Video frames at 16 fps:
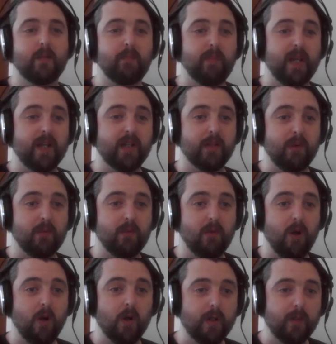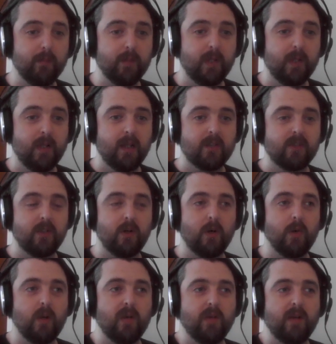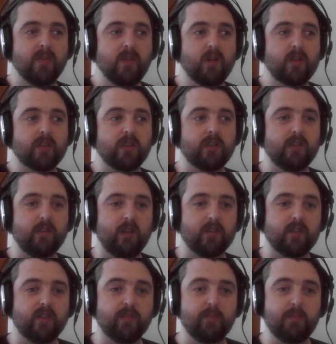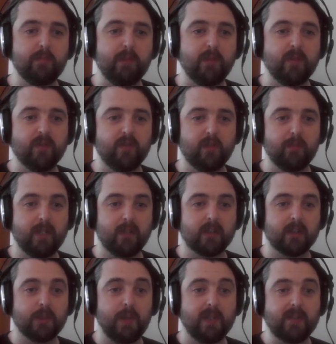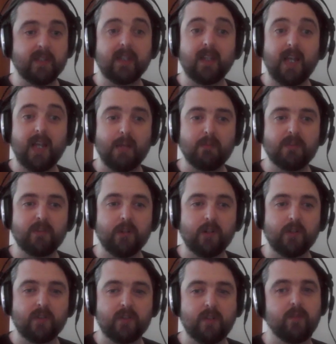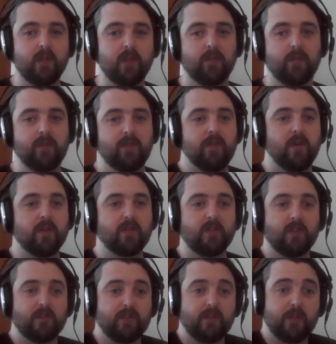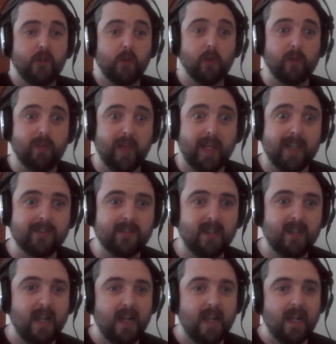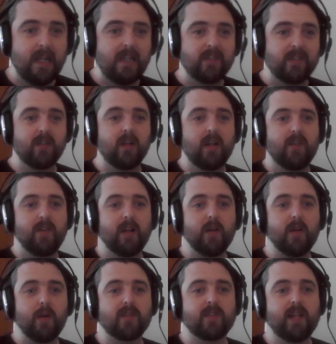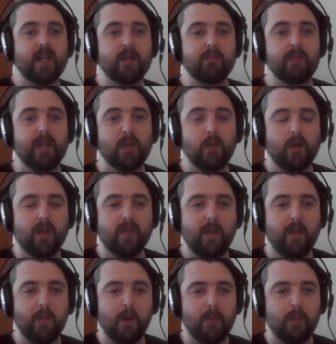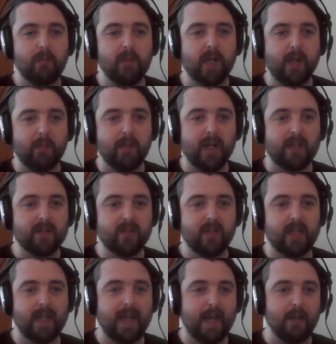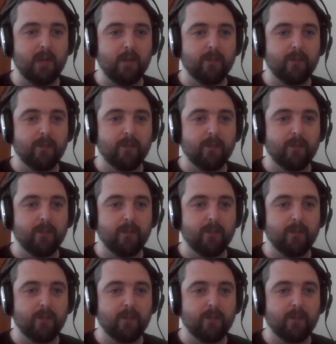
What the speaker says: and picked up a rock. So around Oxford, there's lots of beautiful Middle Jurassic limestones that are full of fossils and cool things. So if I go outside and pick one of them up and bring it back to the lab,